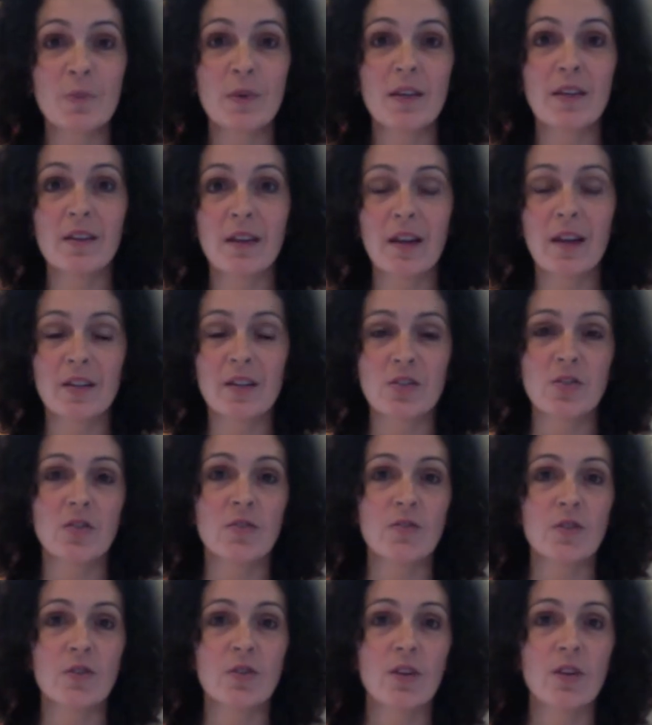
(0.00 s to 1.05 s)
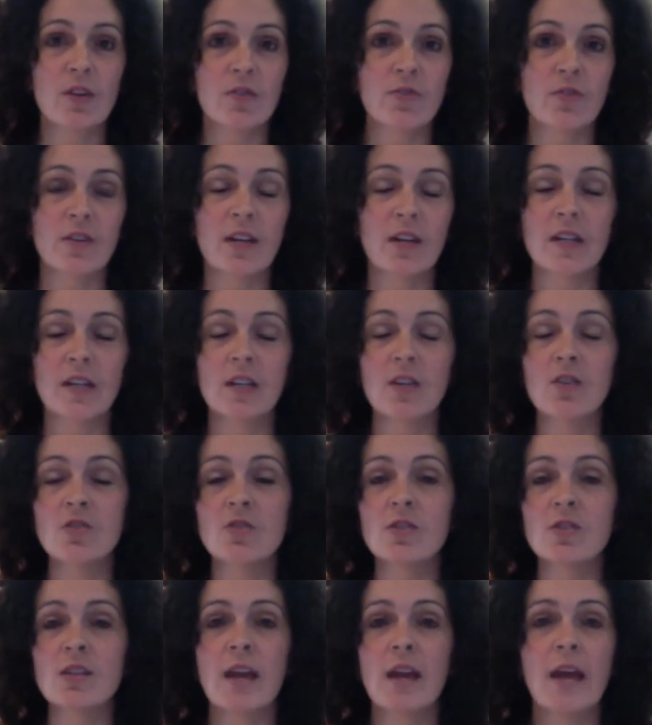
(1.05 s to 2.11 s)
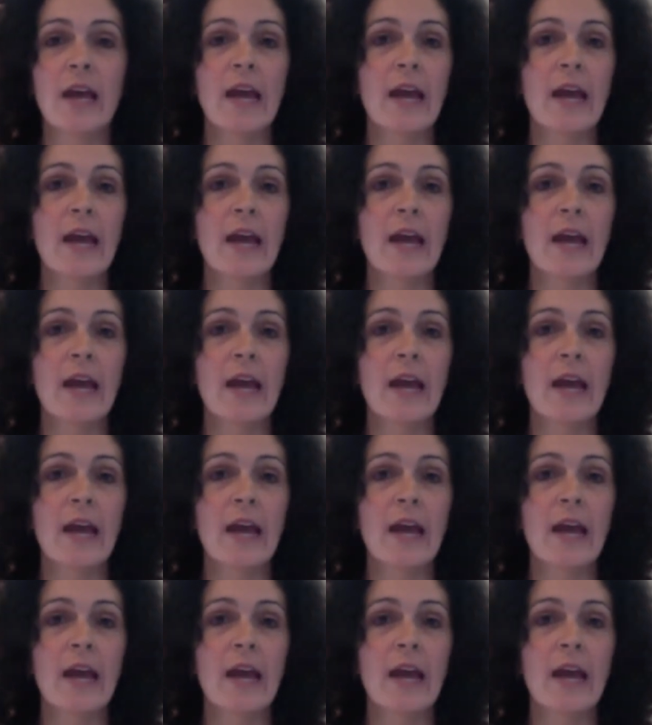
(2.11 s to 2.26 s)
We actually lived in Korea for 9 years,